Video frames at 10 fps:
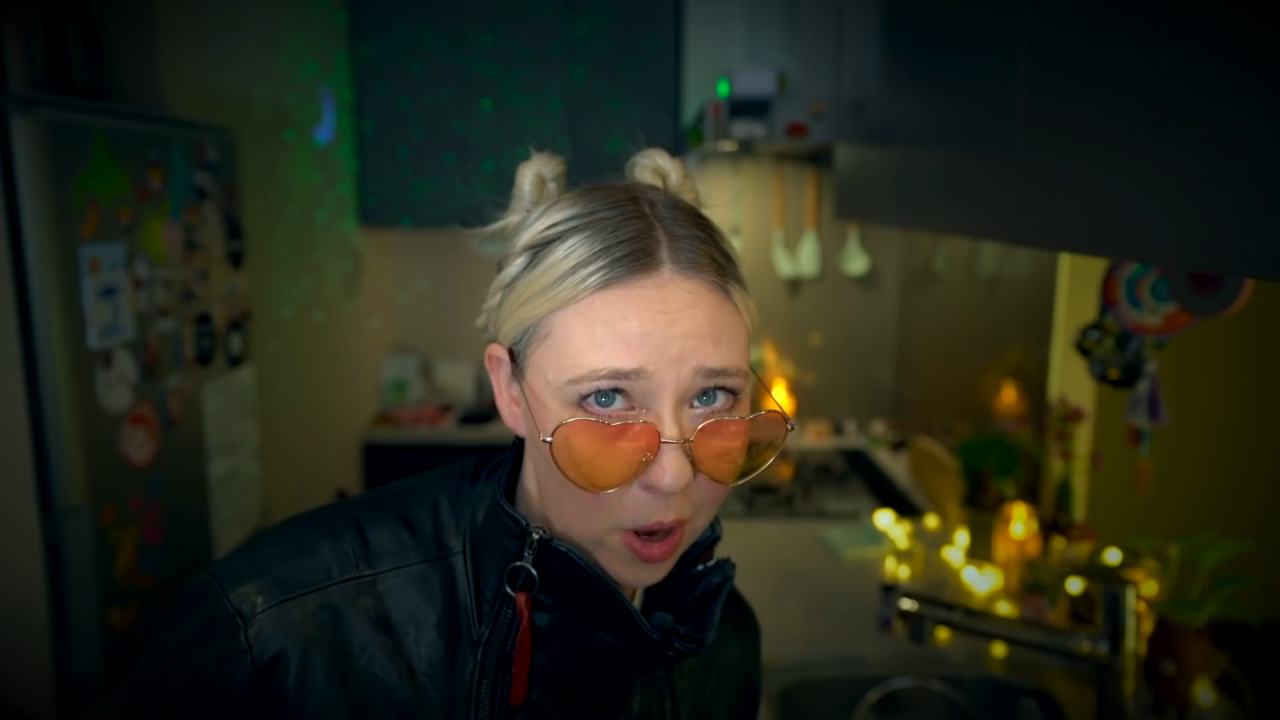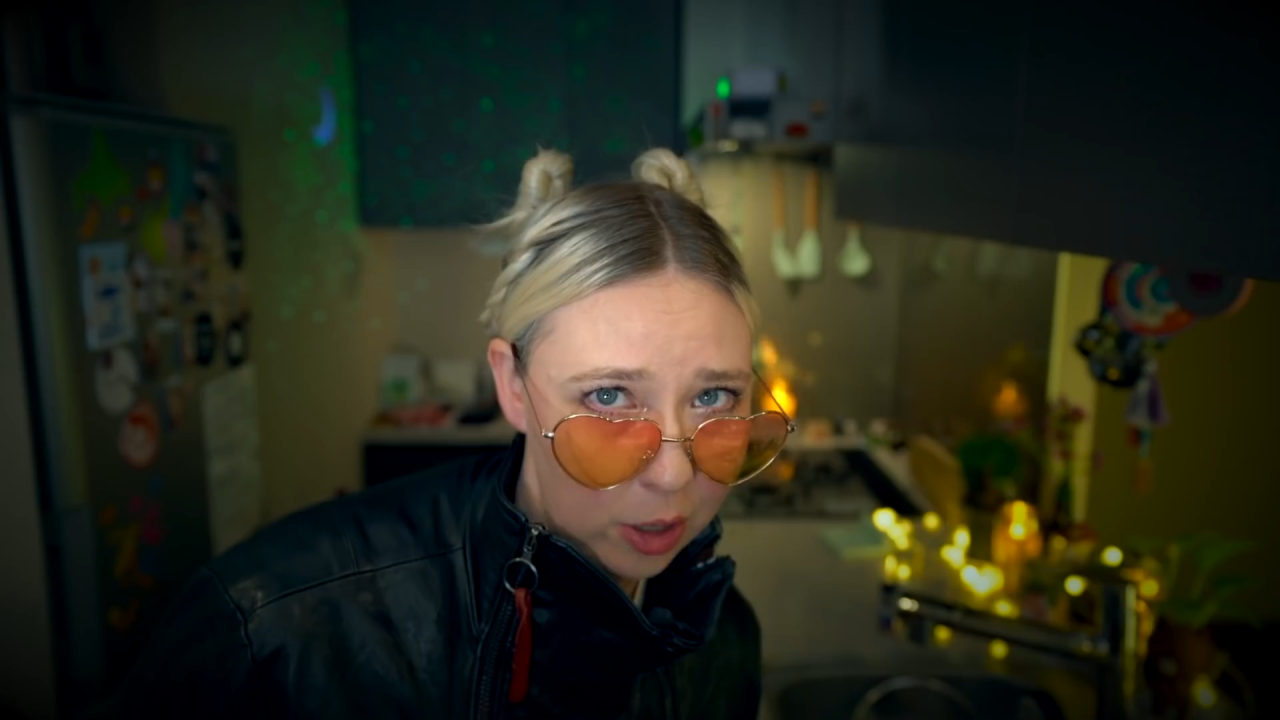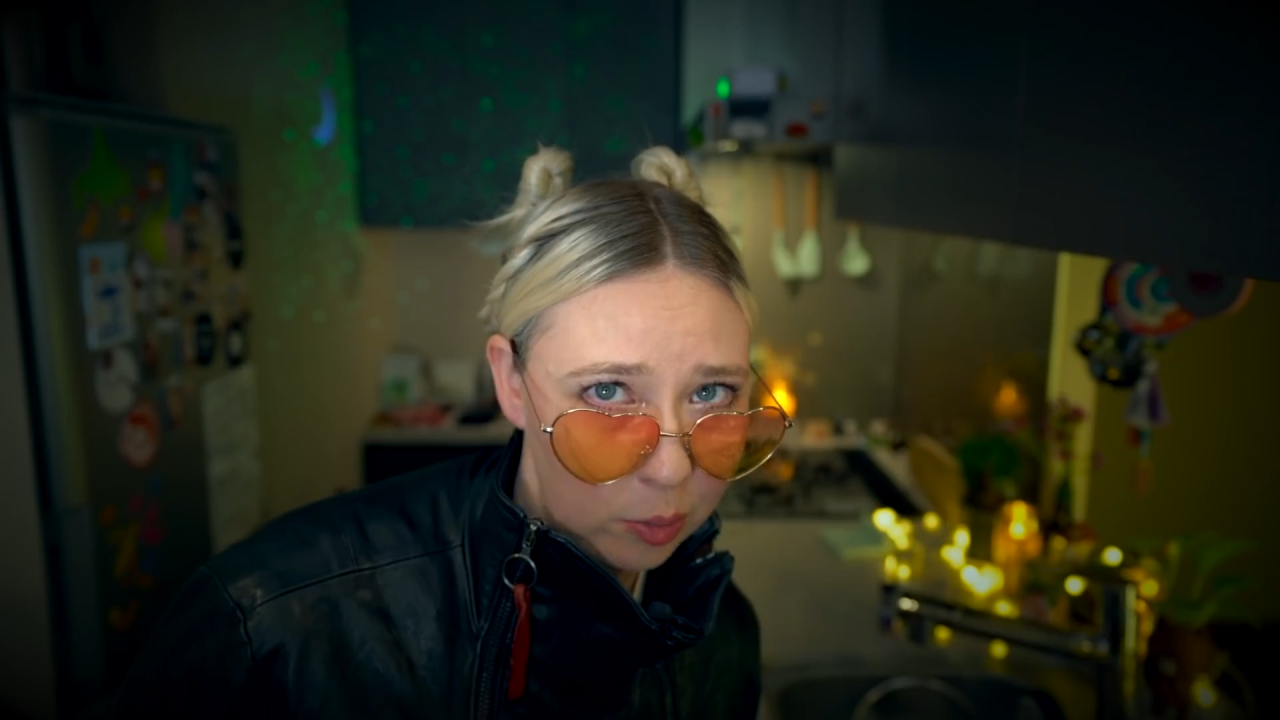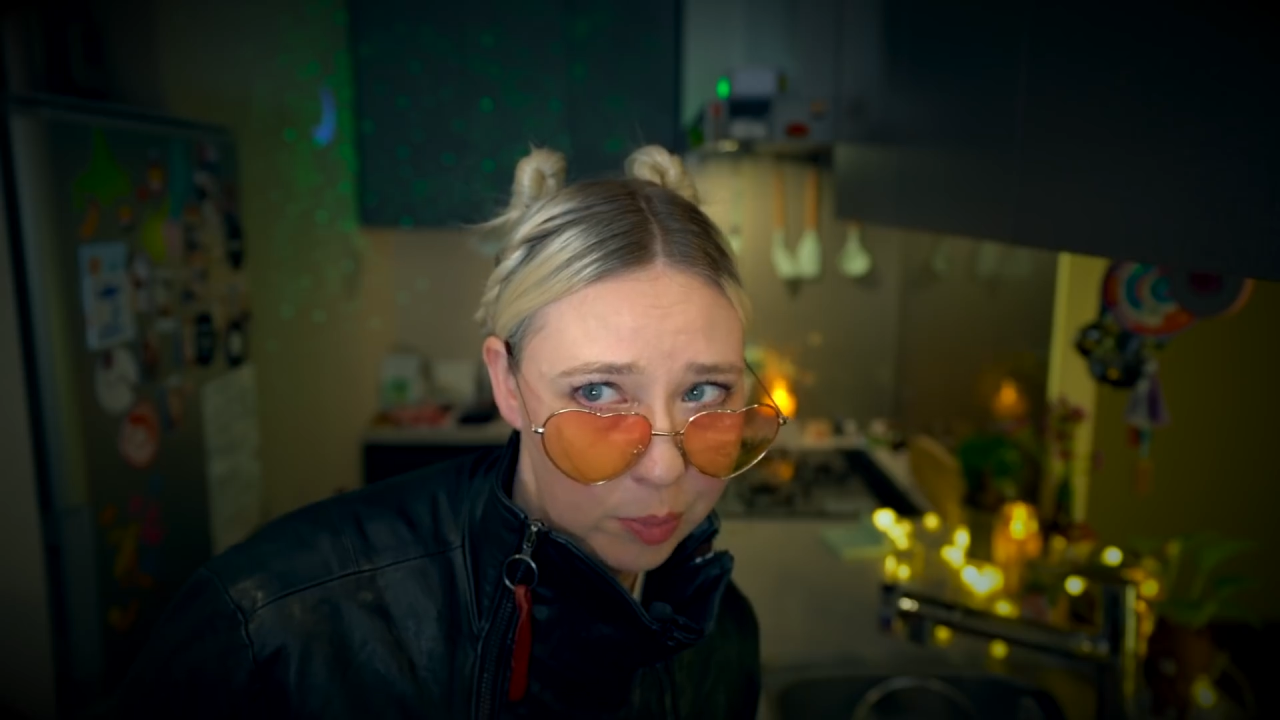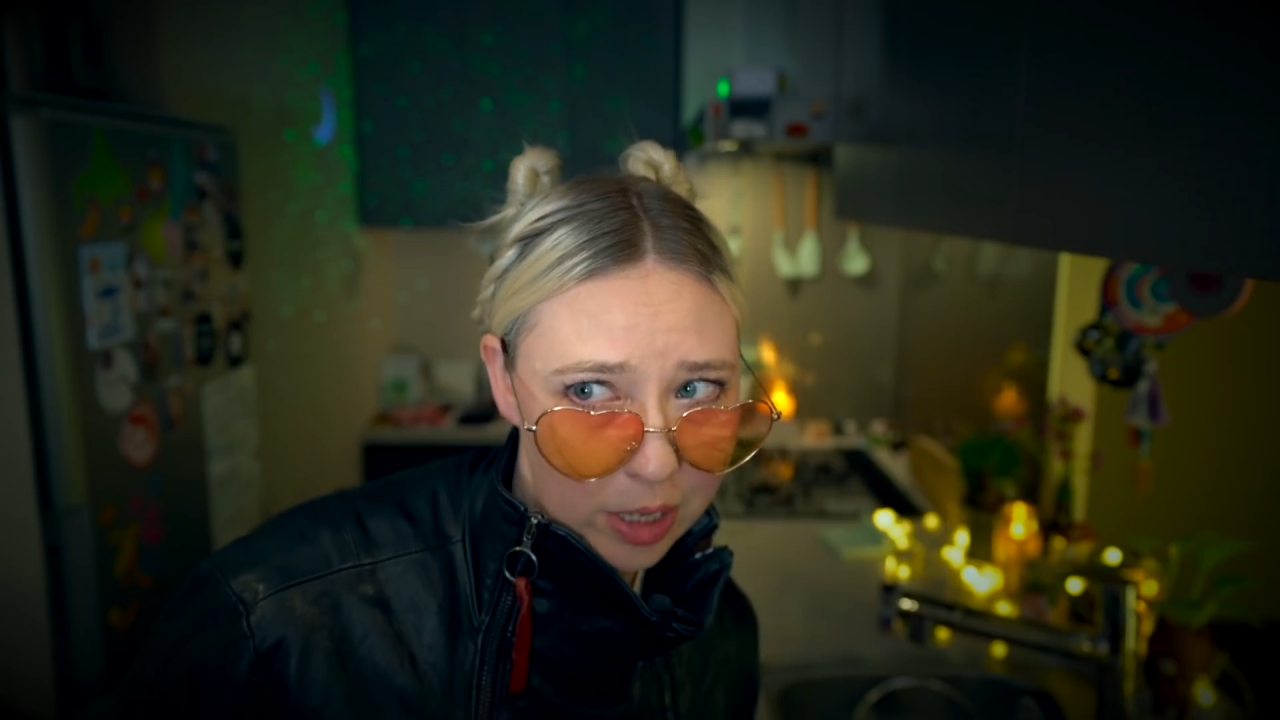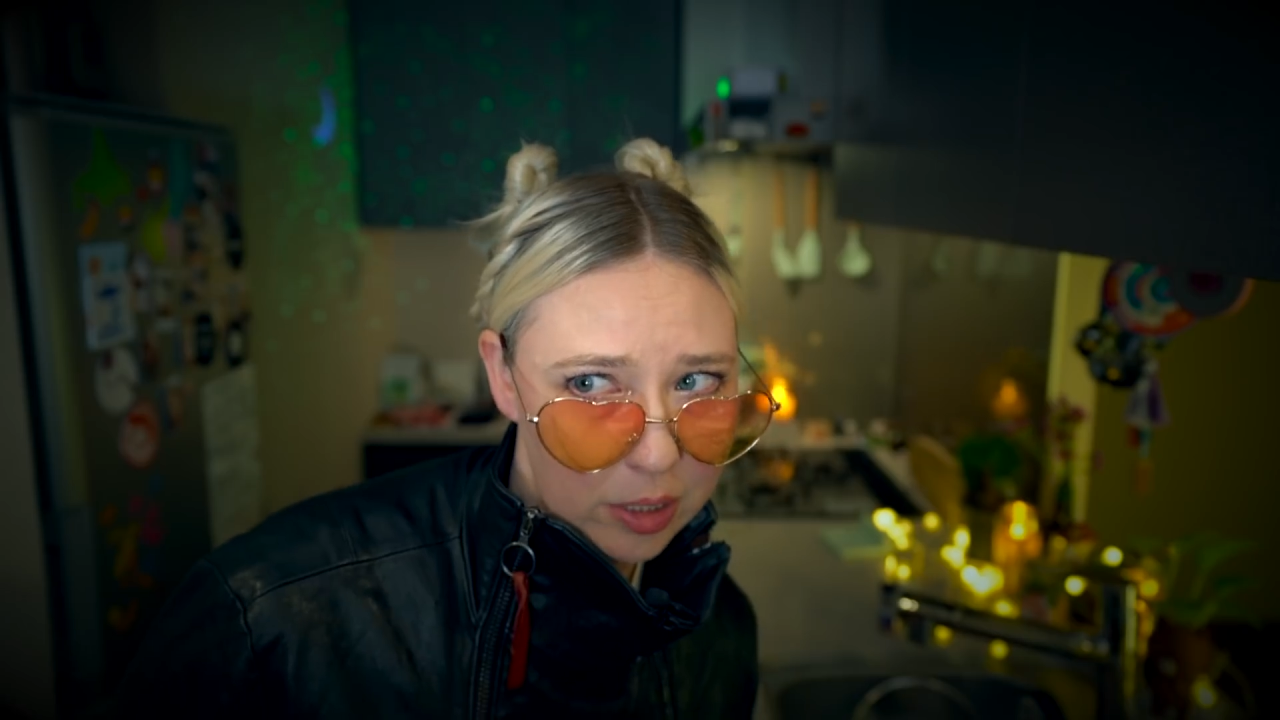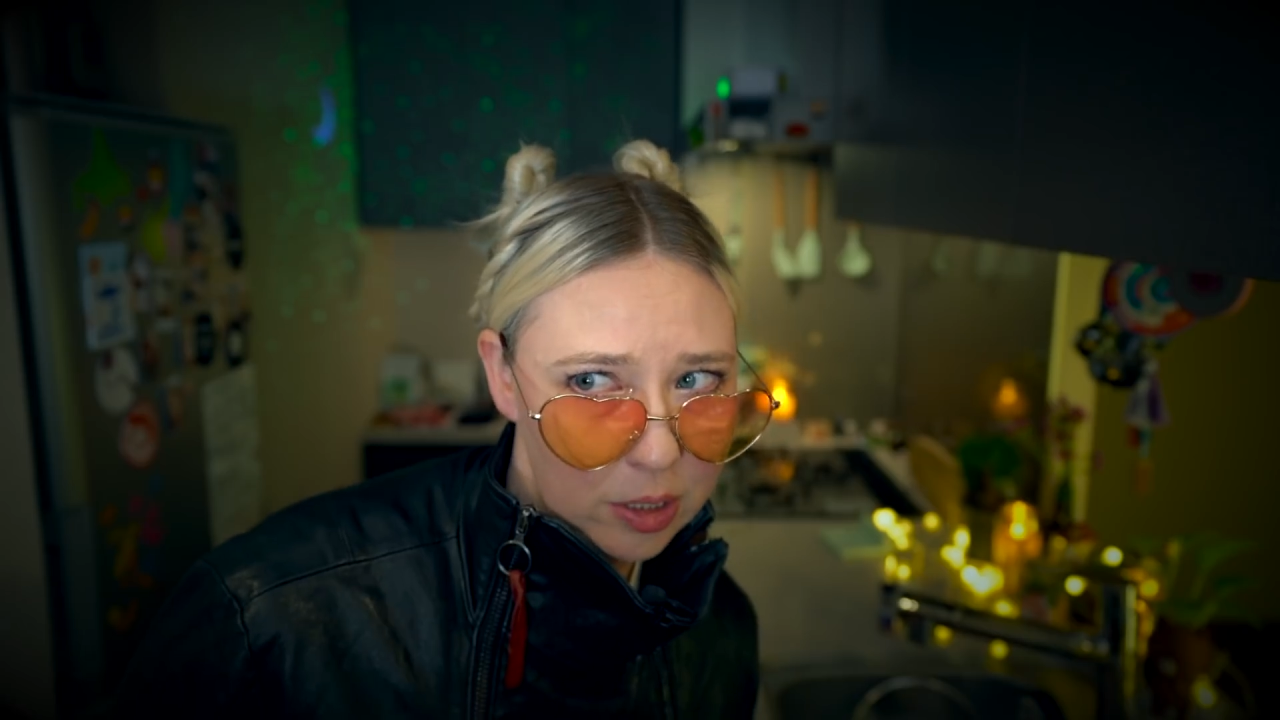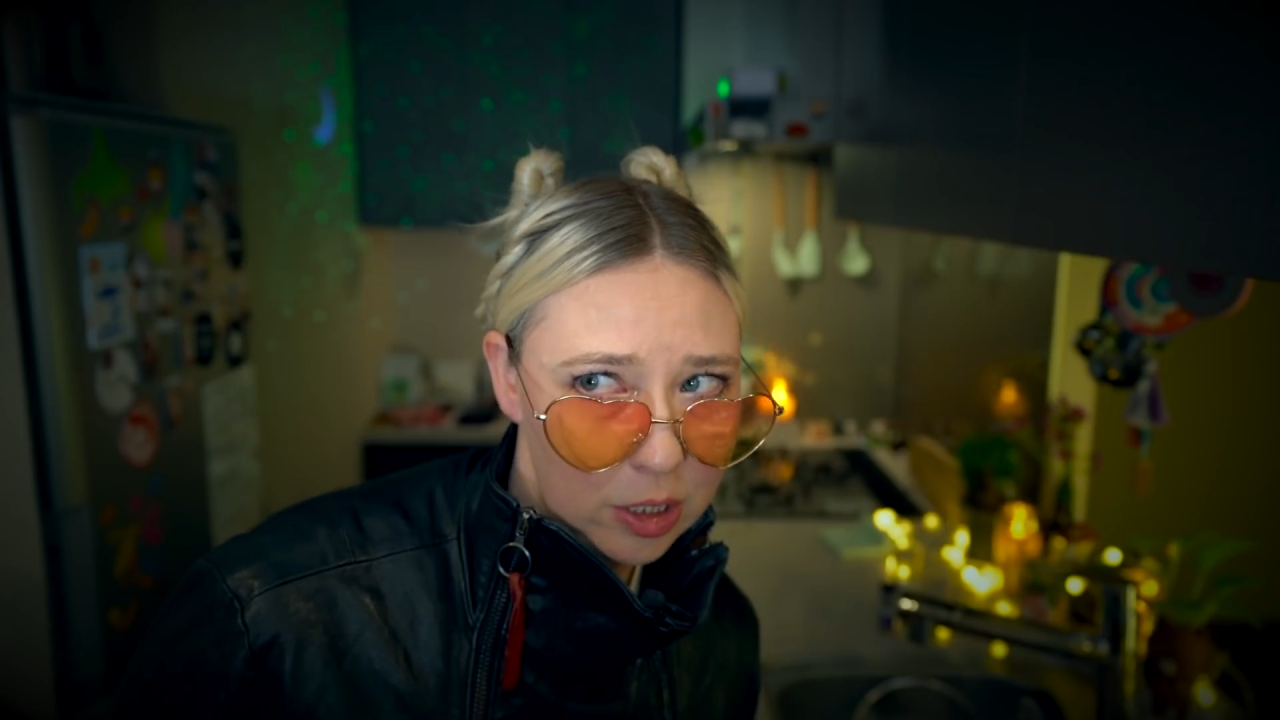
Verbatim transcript: want it, but